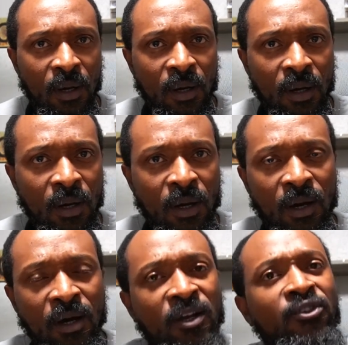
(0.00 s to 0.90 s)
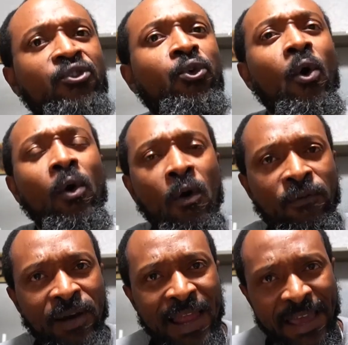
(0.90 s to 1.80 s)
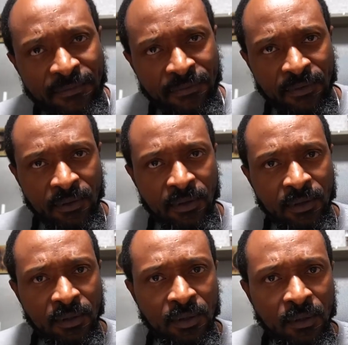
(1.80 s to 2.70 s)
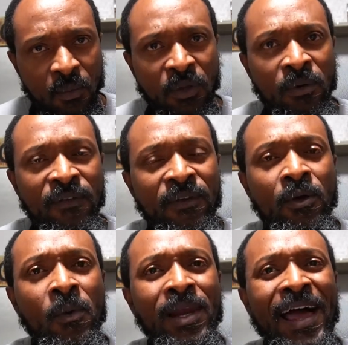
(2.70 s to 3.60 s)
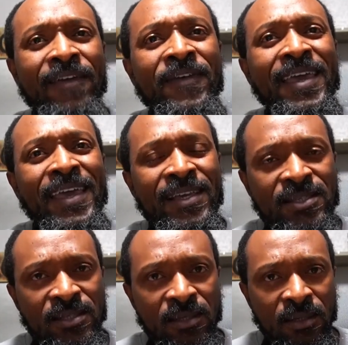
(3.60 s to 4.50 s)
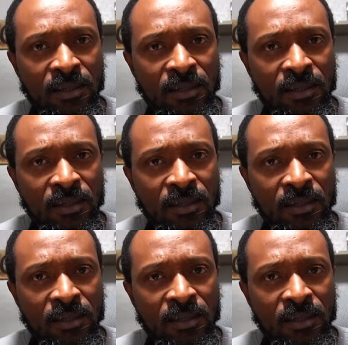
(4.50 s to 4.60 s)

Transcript: a control over life when you don't even know what life is.